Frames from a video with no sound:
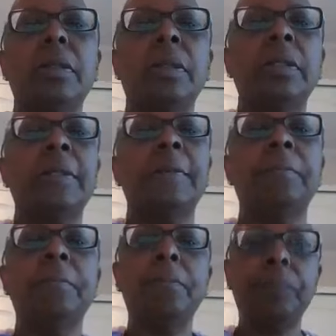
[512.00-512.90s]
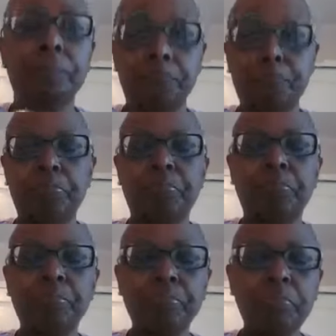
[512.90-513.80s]

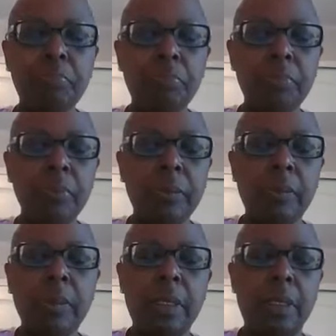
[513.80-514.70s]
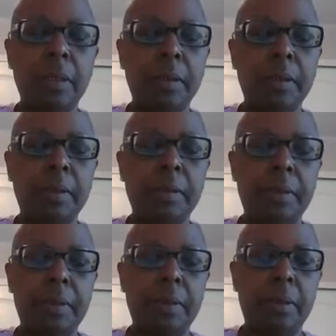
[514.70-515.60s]

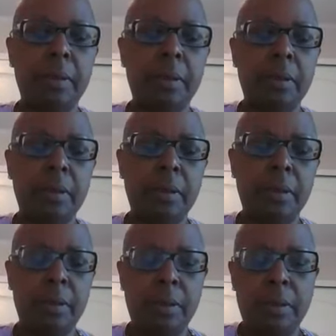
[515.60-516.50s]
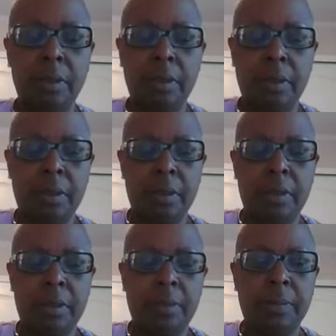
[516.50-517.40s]

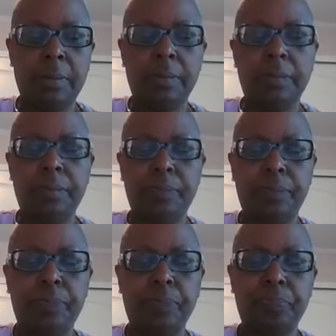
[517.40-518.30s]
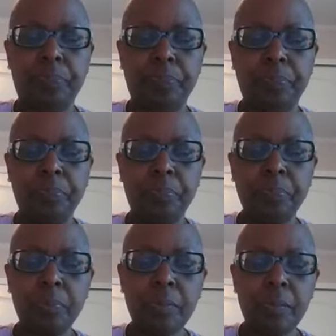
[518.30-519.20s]

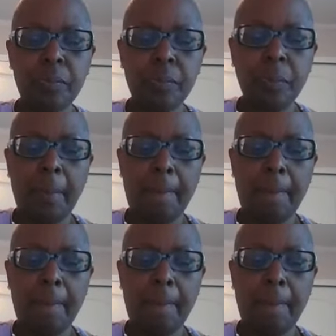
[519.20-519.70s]
(no one is talking)